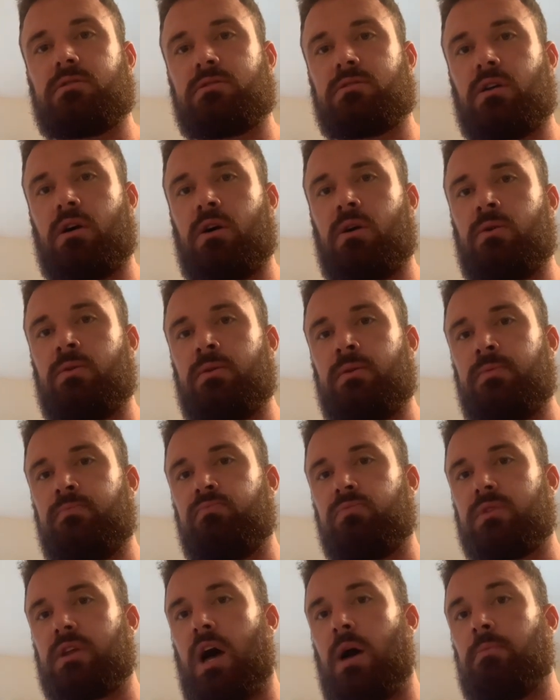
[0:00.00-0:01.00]
So
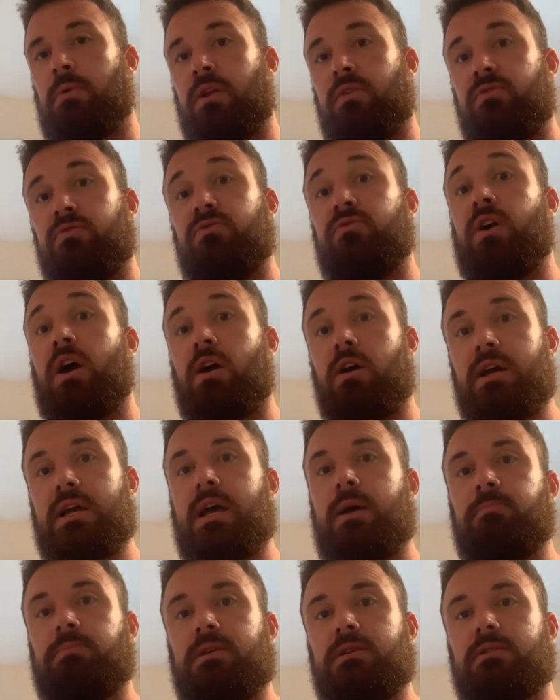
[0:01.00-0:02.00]
I'm on a very
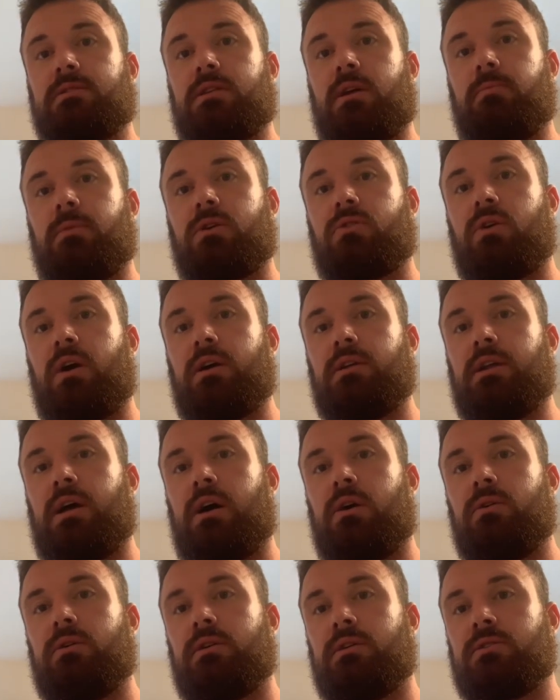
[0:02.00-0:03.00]
empty stomach right
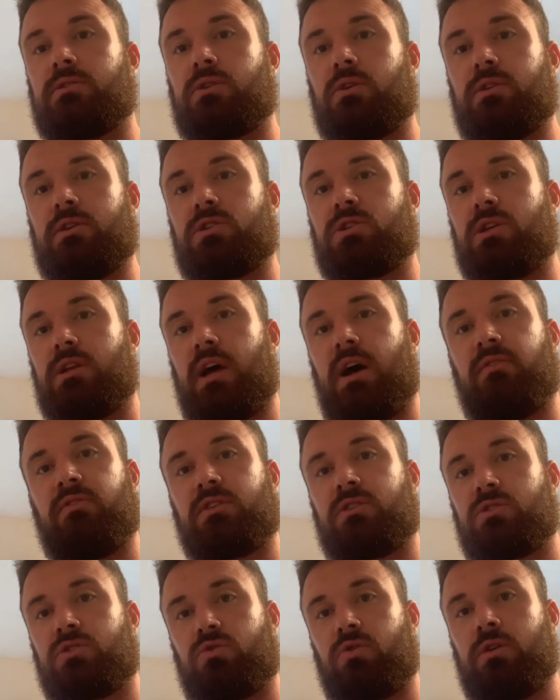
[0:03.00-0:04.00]
now, and so this should have
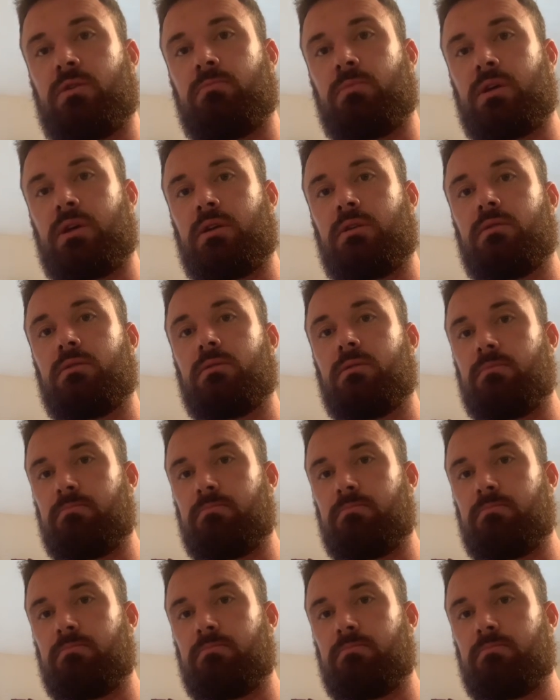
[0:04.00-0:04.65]
extremely